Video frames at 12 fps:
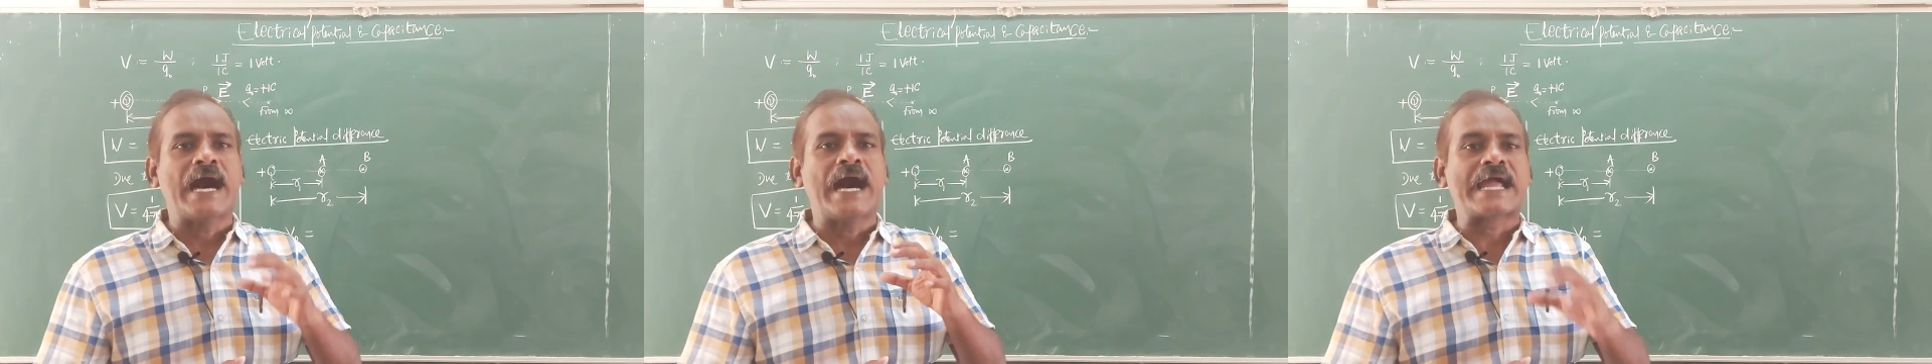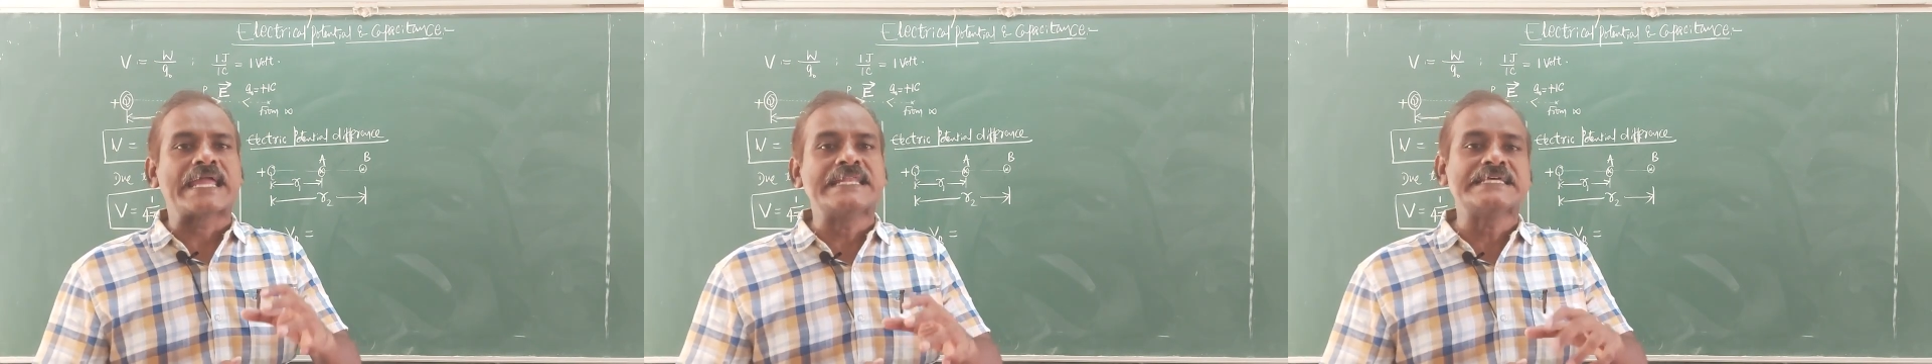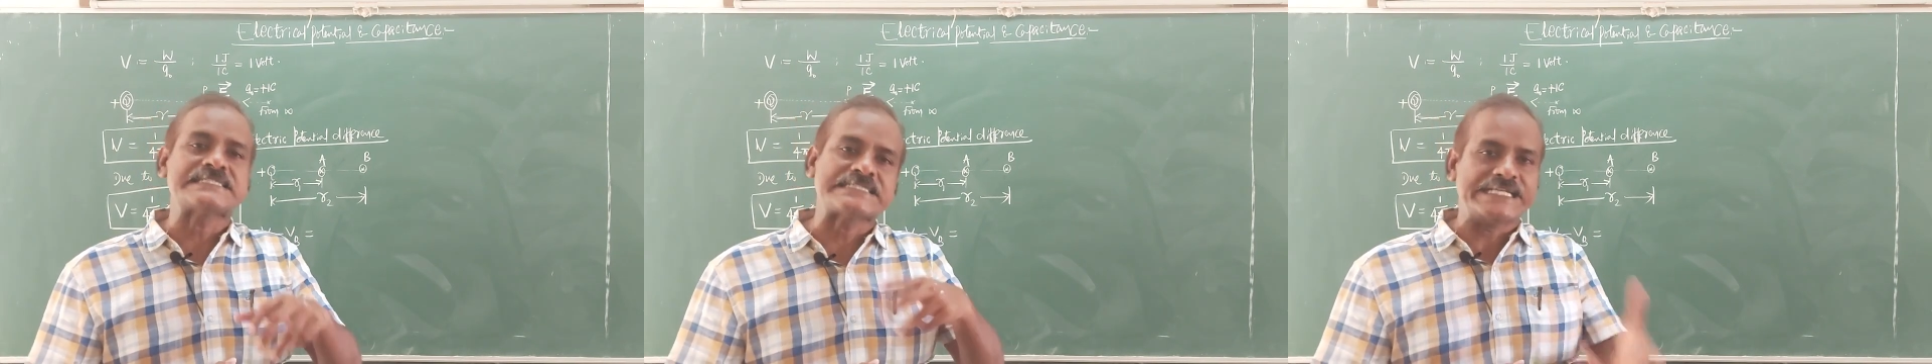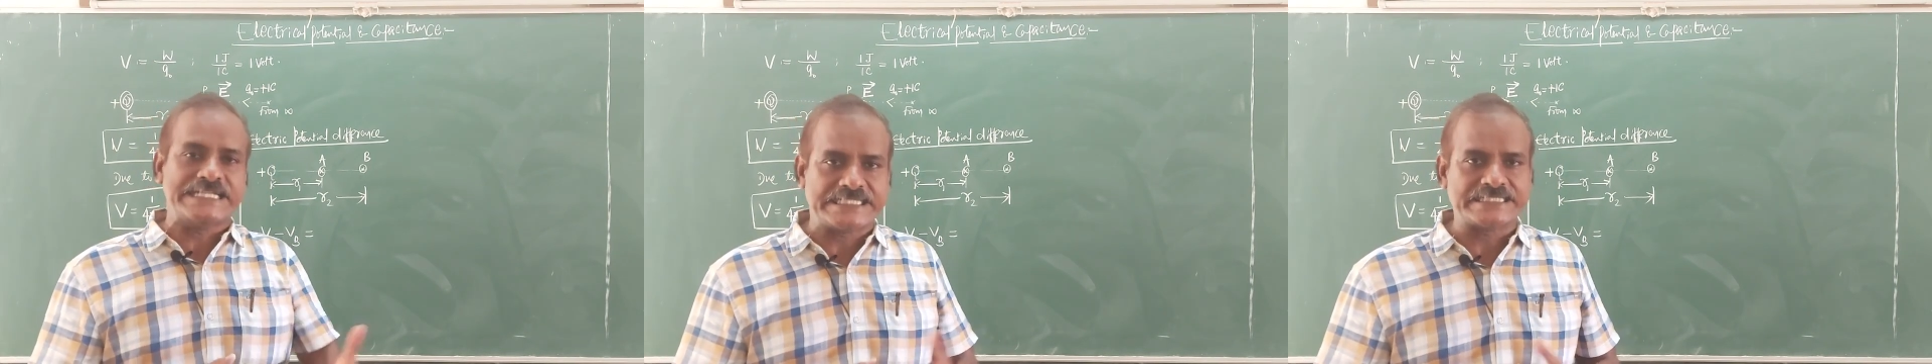
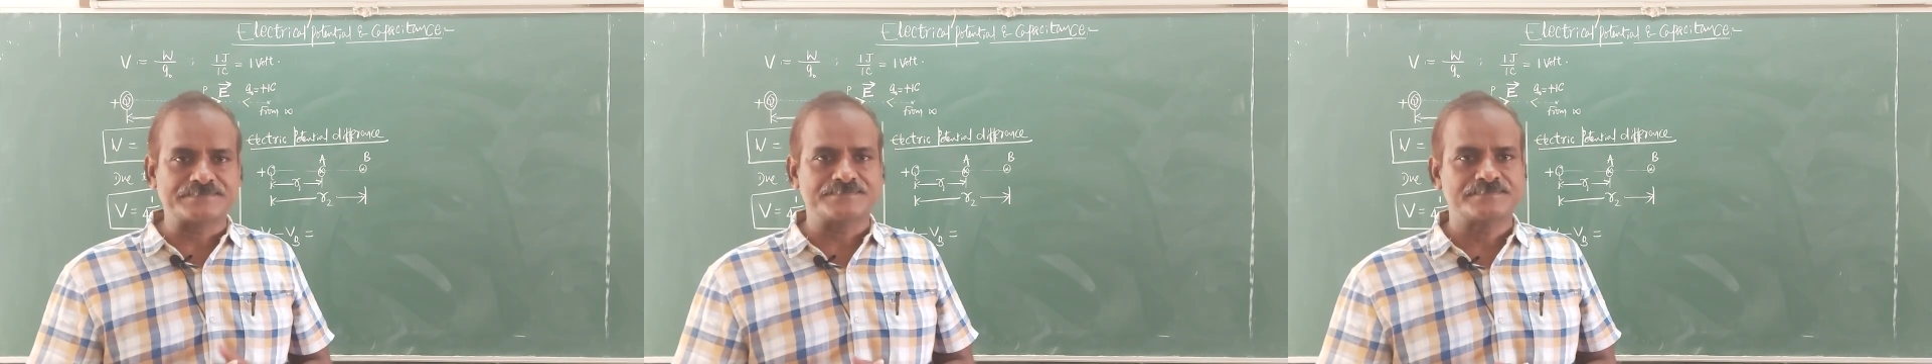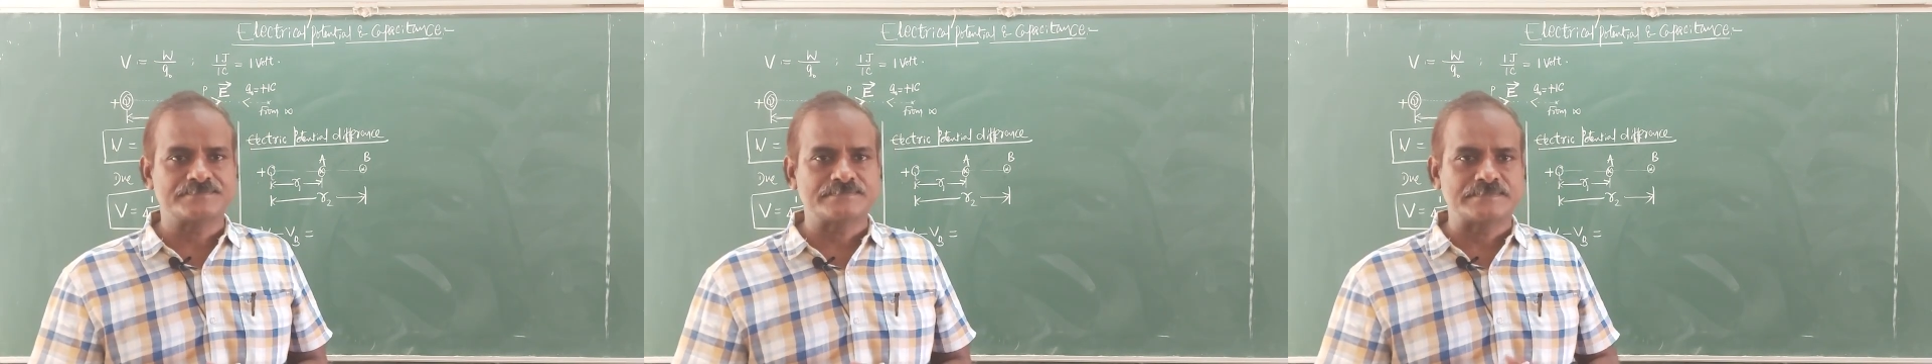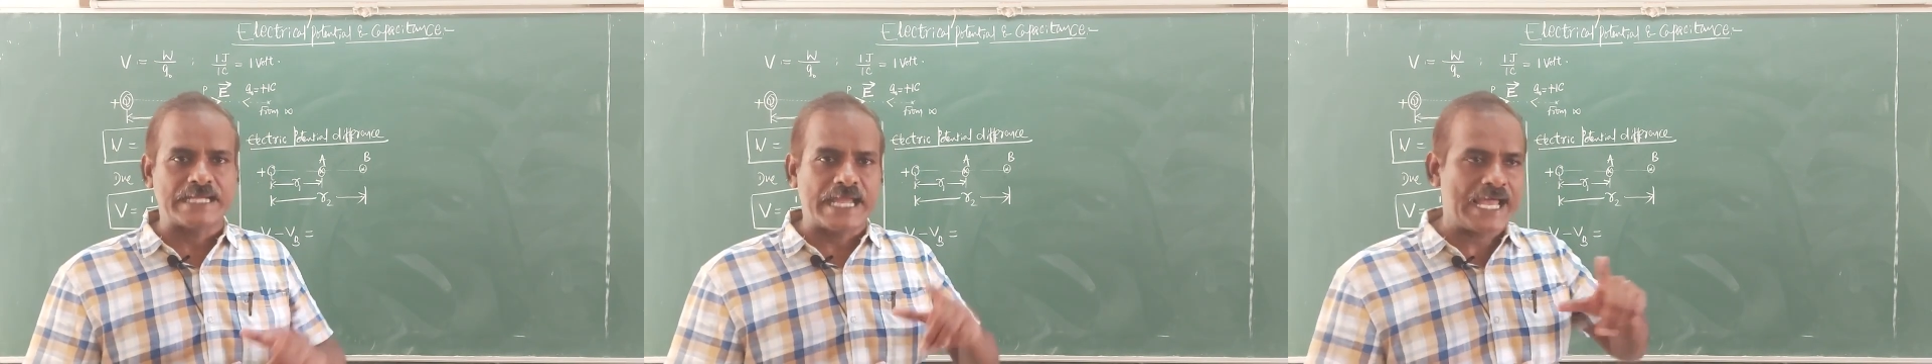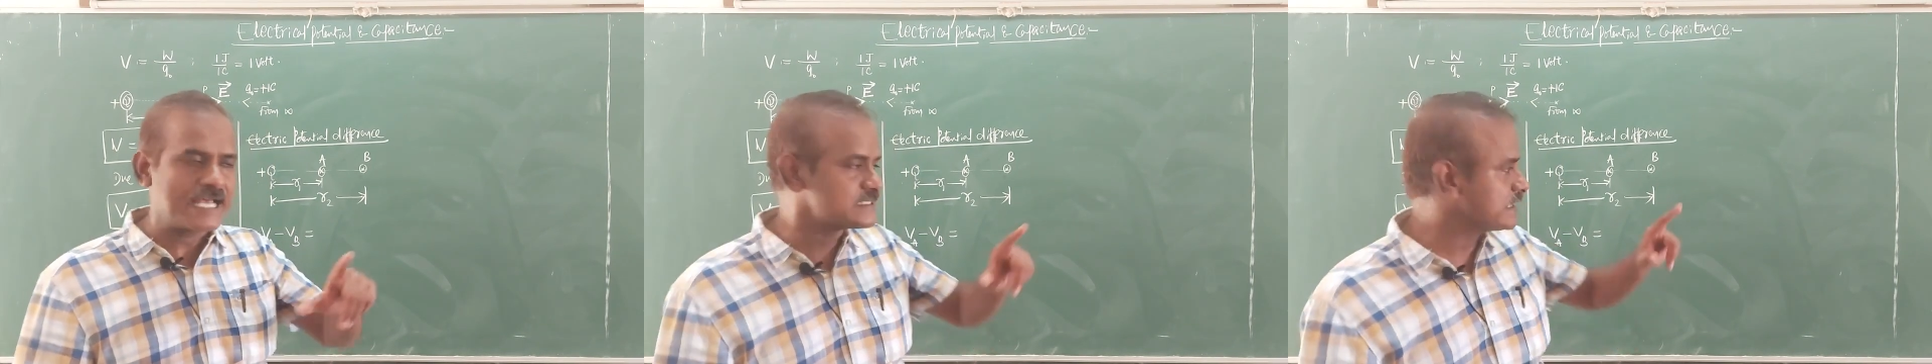against it,
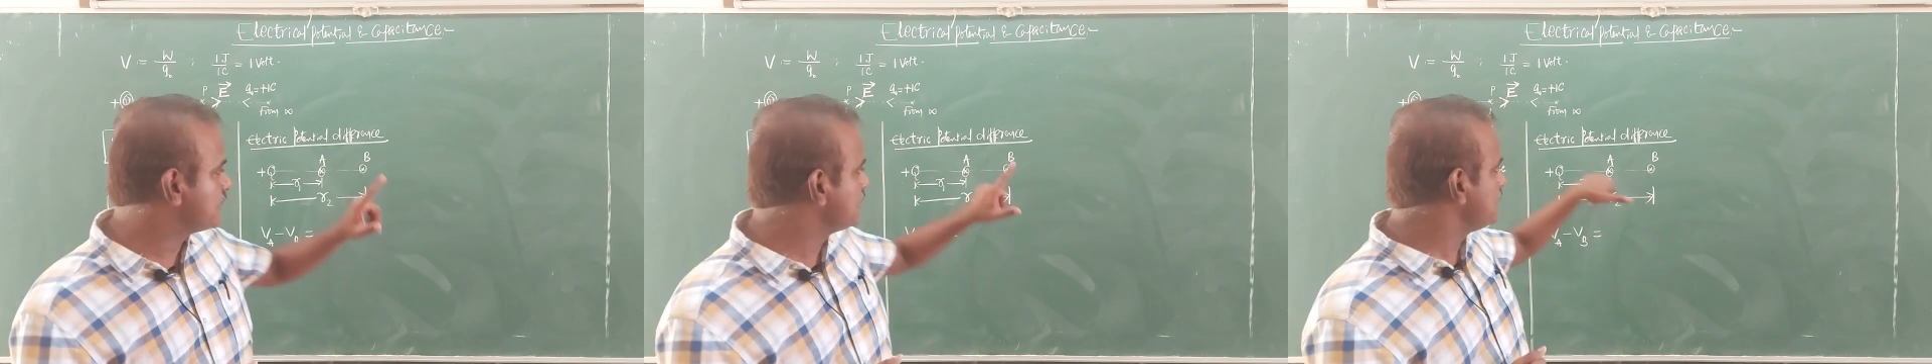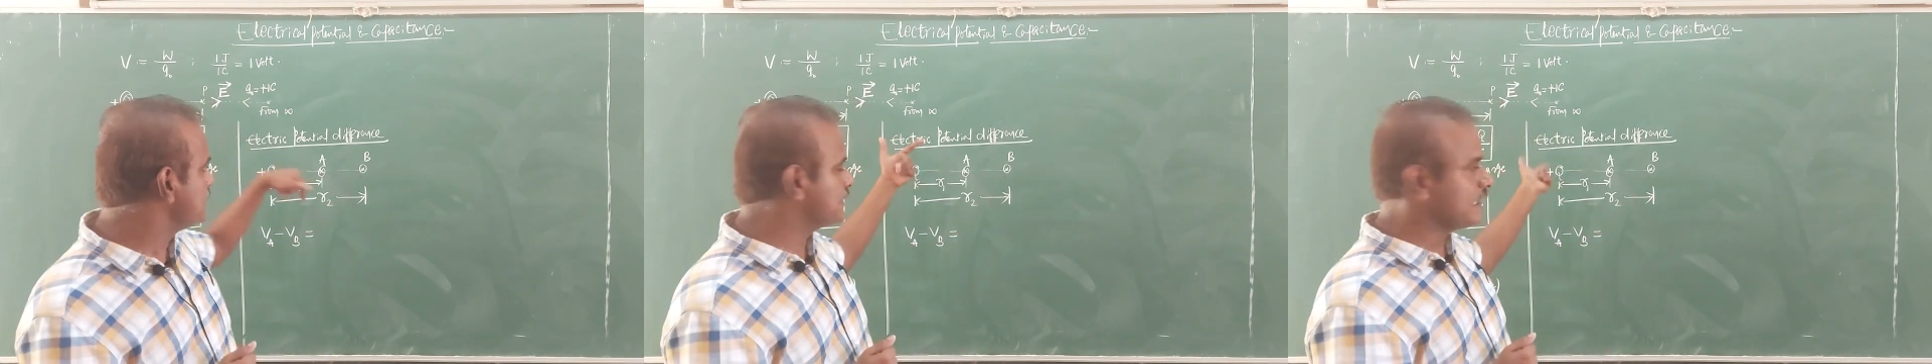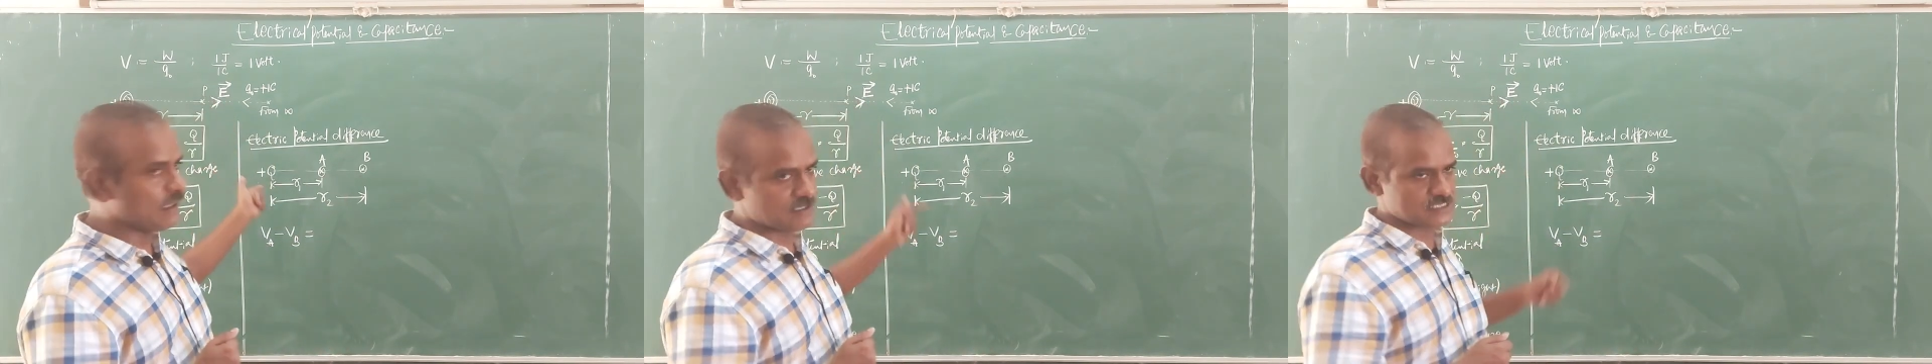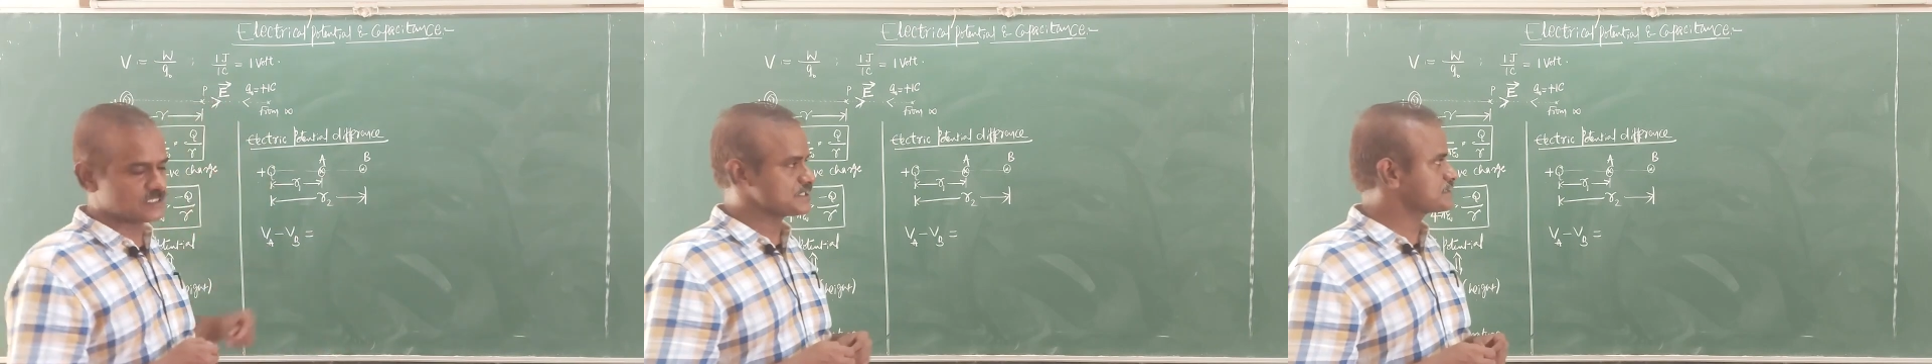as written in the
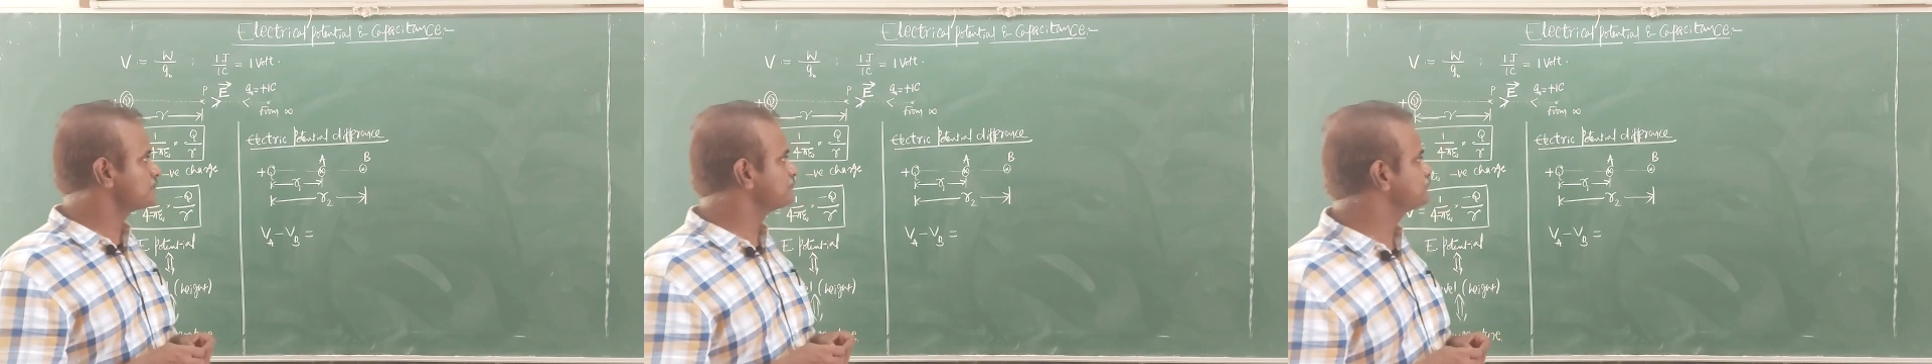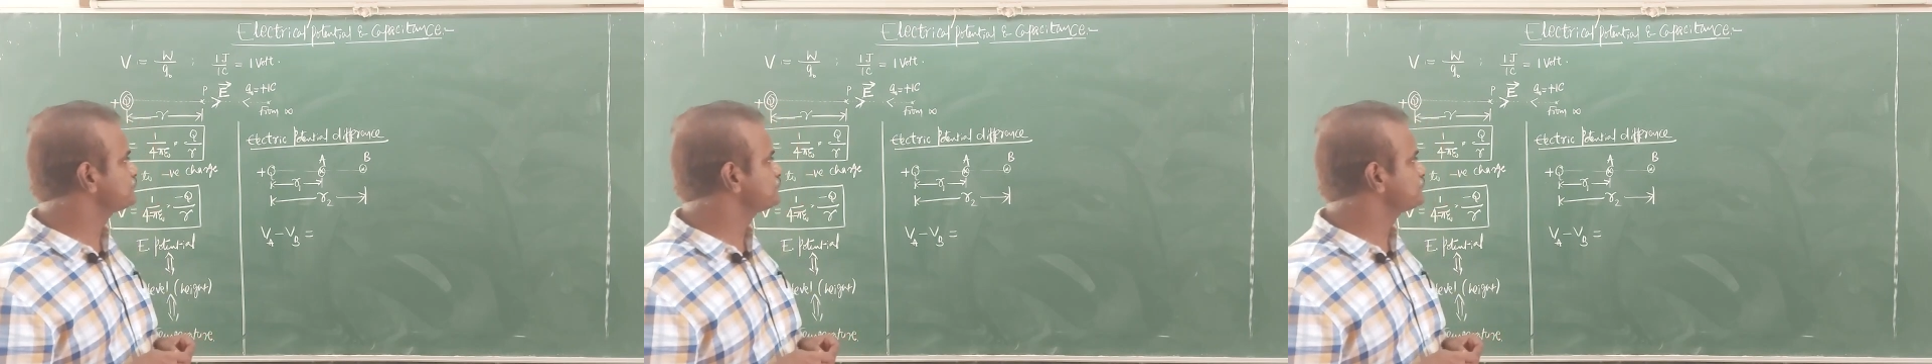last class.